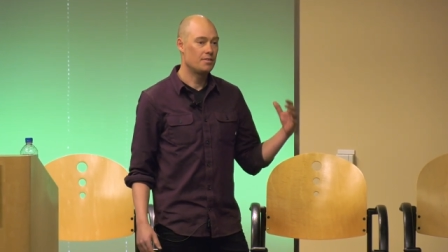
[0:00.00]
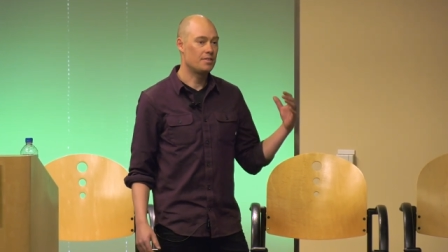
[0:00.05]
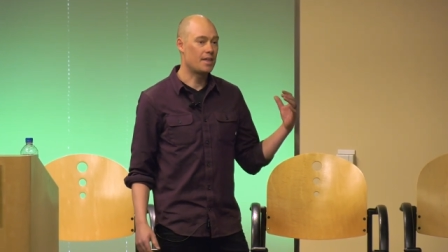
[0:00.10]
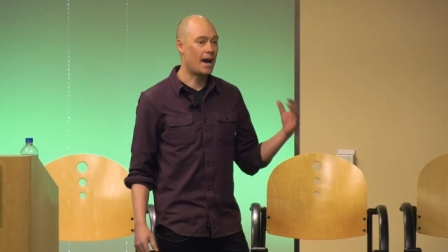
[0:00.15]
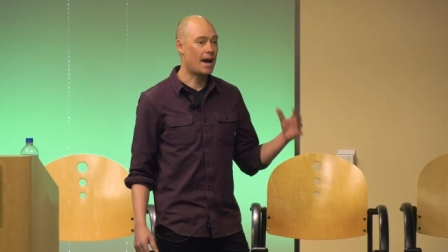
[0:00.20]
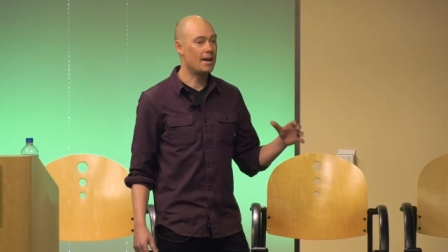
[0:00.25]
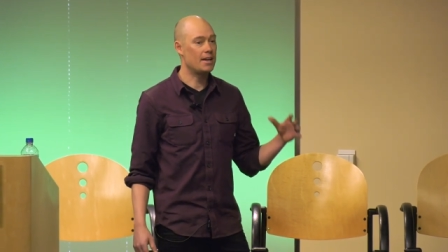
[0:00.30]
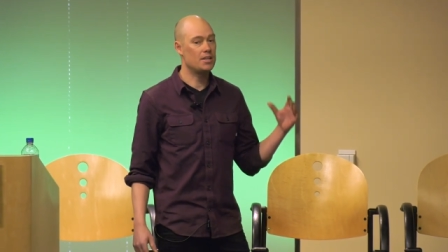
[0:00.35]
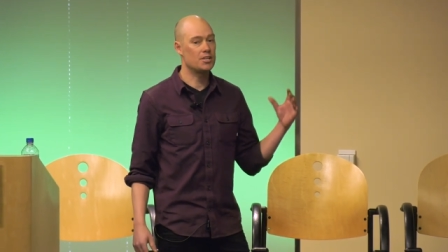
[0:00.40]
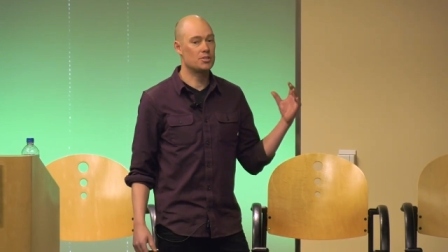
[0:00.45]

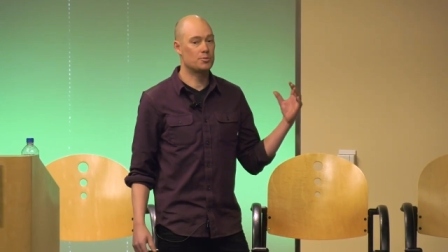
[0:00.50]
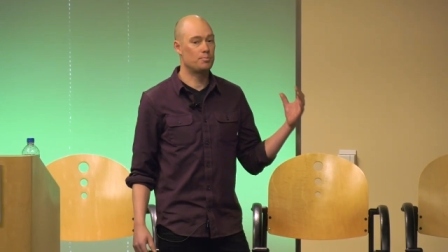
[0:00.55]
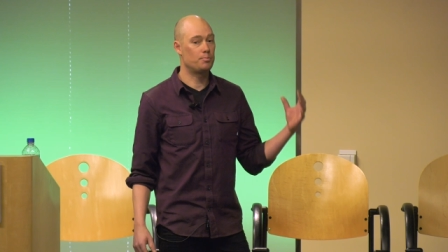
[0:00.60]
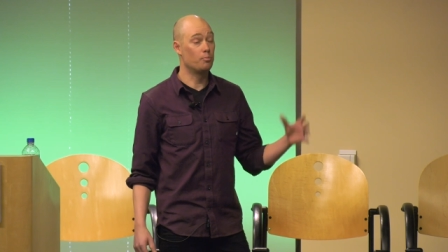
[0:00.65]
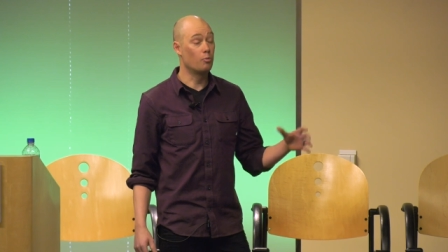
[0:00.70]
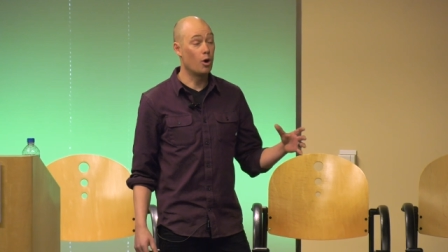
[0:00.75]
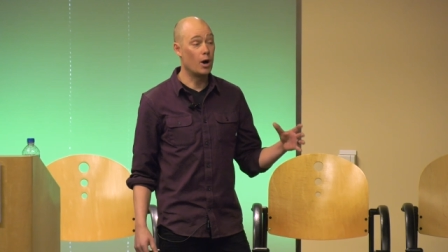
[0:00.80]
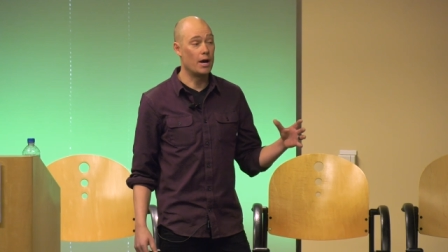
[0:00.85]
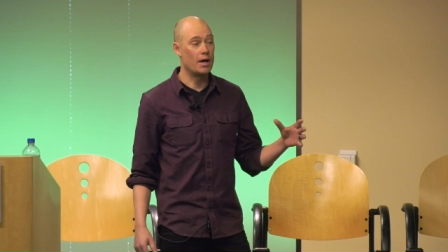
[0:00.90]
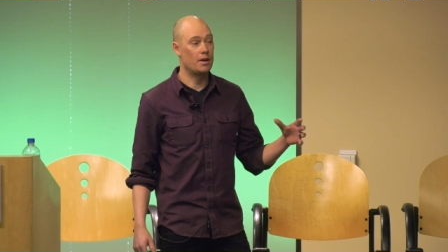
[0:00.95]
That is
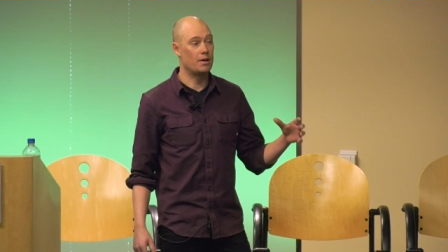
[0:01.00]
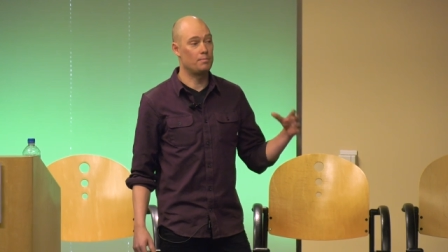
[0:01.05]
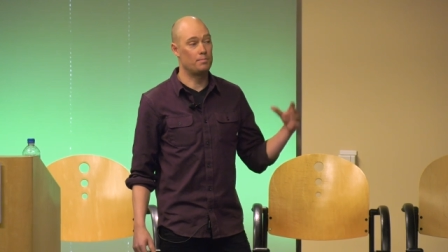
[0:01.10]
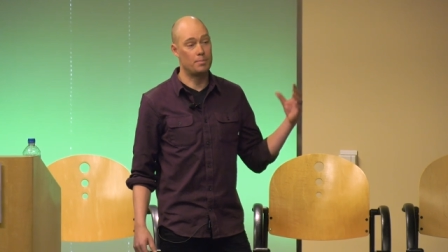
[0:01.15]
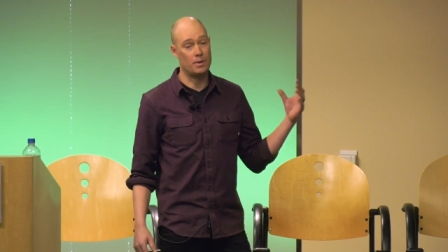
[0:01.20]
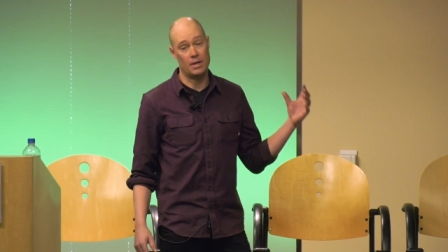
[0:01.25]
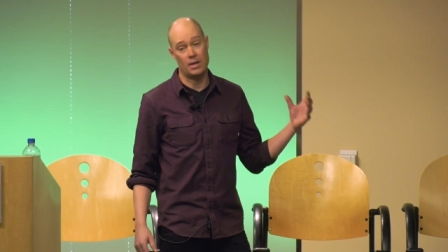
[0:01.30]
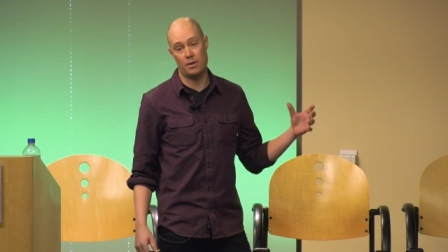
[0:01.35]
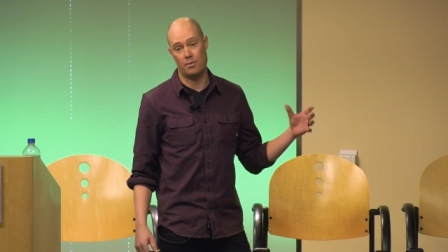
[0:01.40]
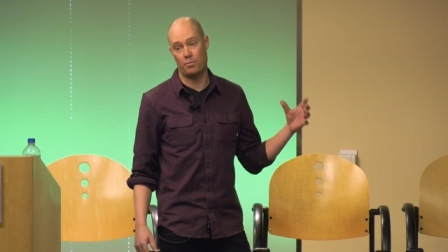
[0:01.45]
what
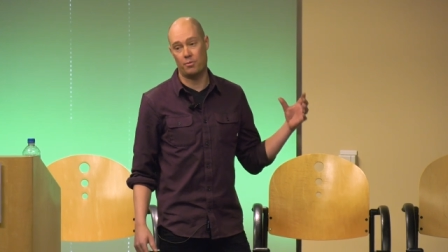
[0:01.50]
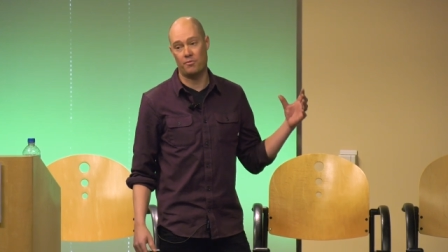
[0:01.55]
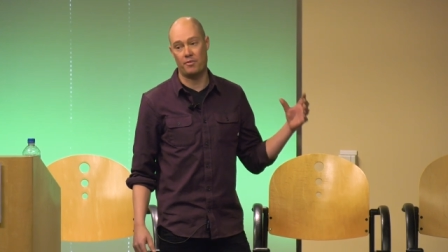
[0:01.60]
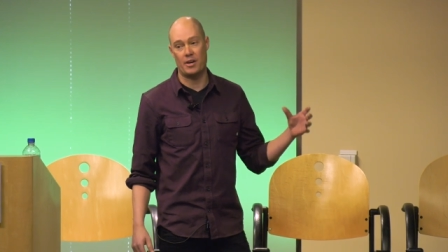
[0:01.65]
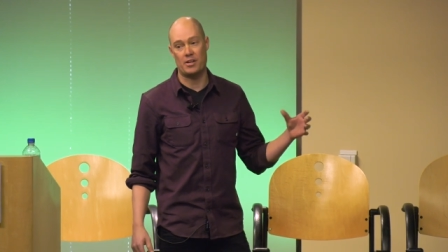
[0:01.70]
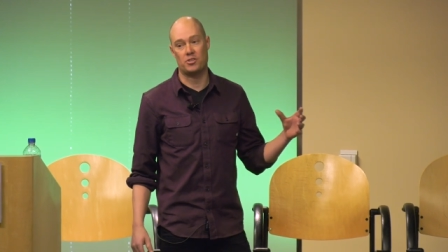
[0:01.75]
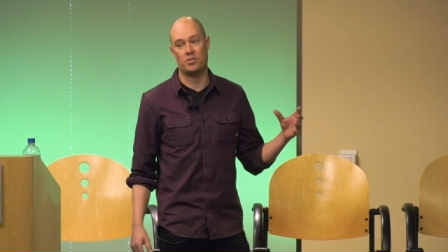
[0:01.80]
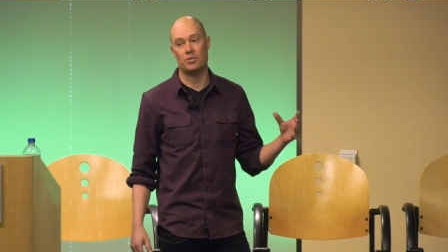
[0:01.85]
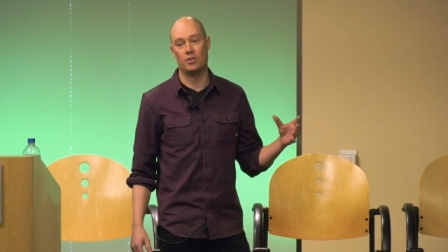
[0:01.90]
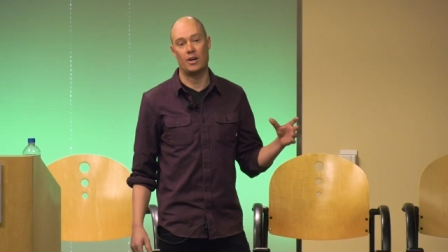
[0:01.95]
being a
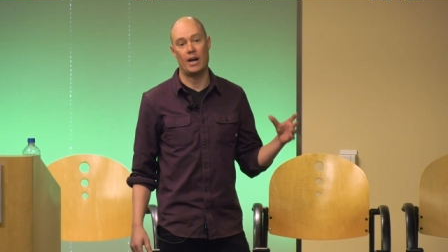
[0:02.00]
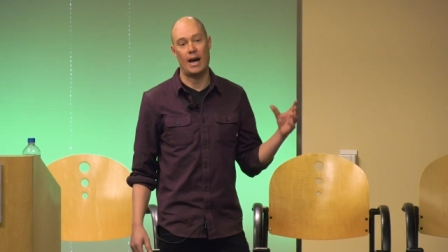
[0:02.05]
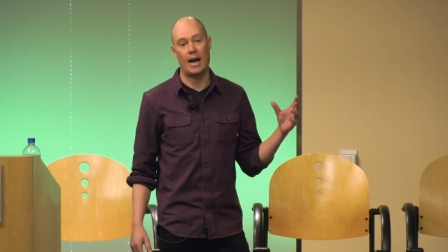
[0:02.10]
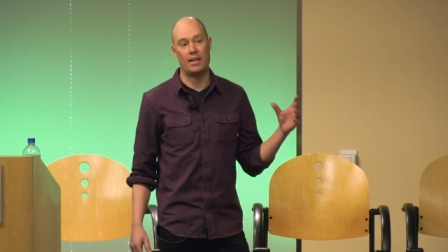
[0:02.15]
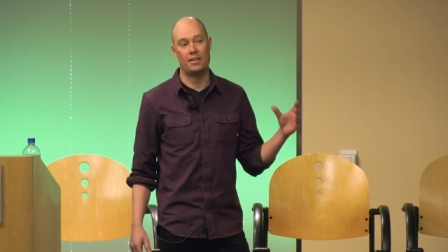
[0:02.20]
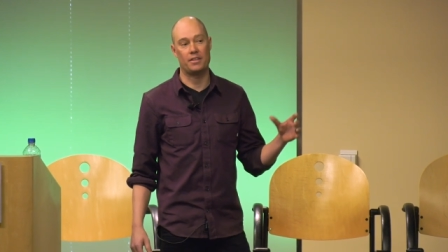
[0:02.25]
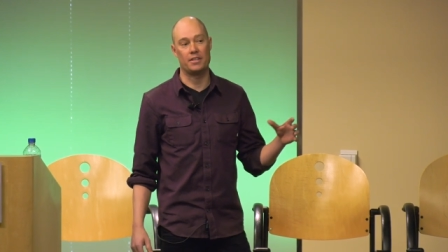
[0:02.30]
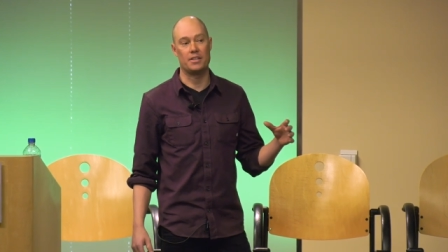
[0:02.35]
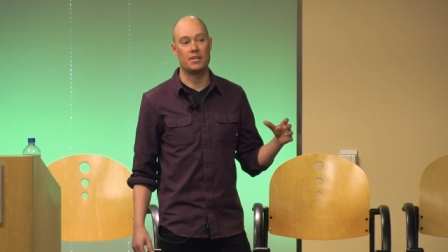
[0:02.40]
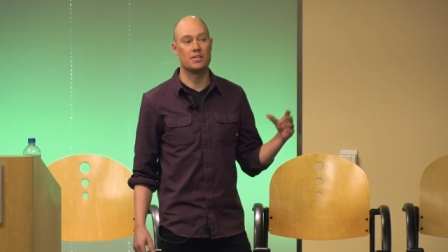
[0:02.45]
professional
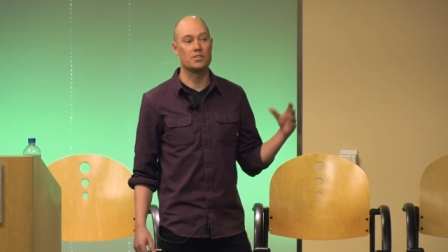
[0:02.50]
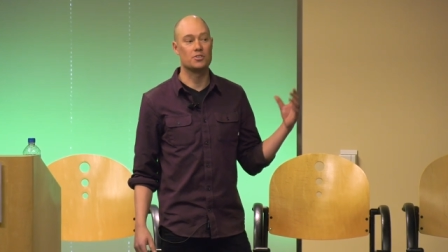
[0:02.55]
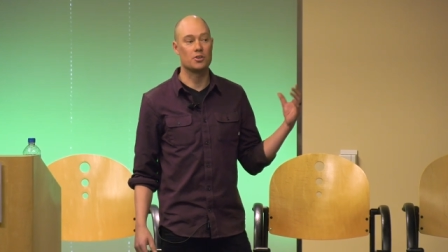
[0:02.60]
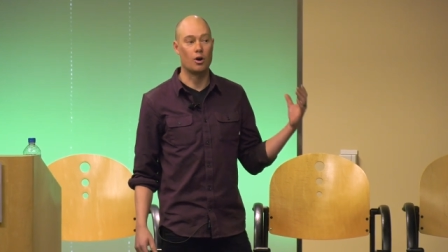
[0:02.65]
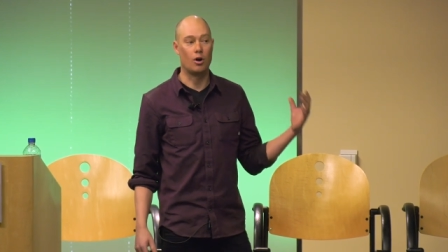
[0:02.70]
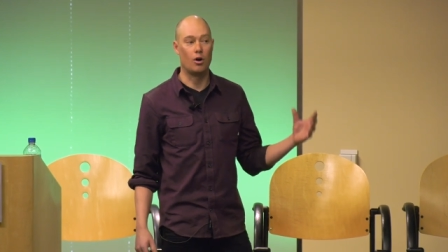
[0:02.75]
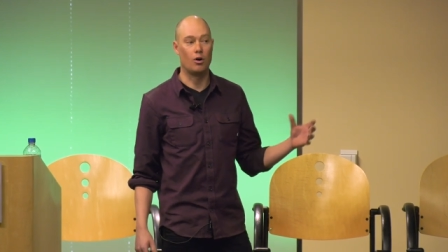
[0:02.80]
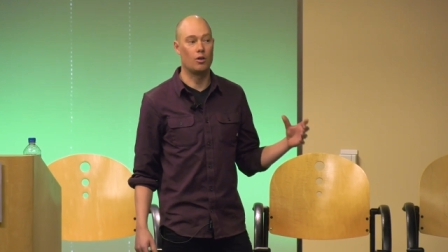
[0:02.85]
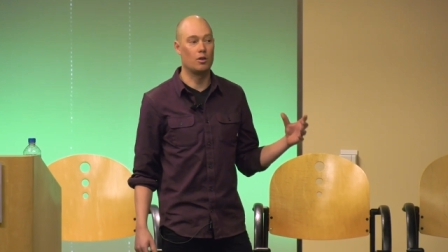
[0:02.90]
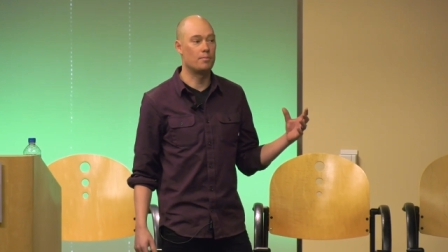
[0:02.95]
athlete is
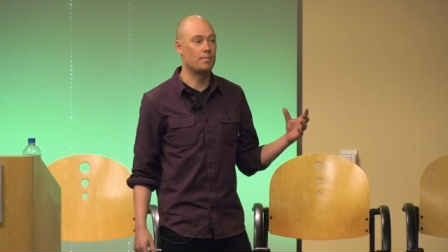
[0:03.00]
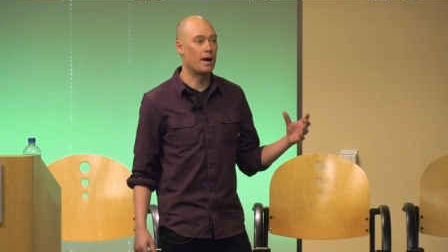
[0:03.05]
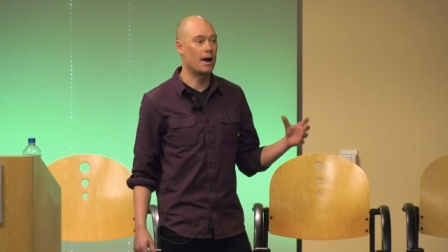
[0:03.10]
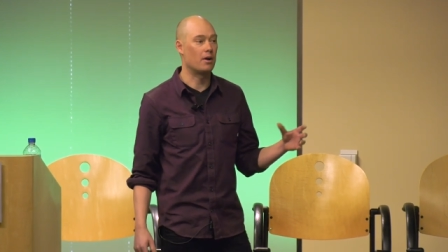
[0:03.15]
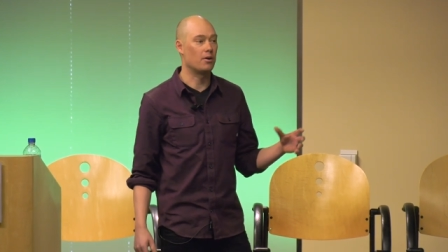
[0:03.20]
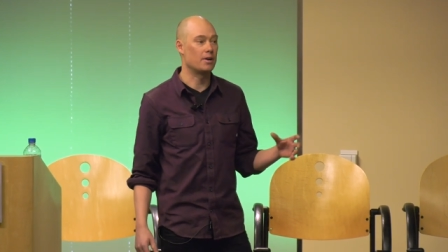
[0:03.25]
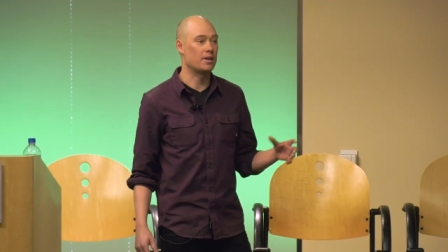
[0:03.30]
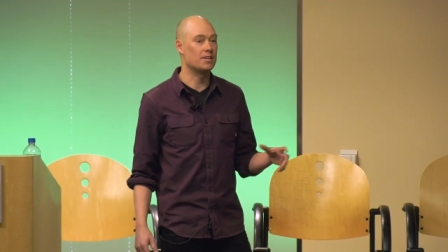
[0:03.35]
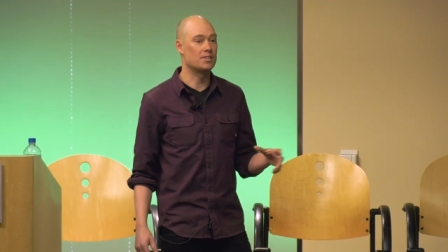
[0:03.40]
all about.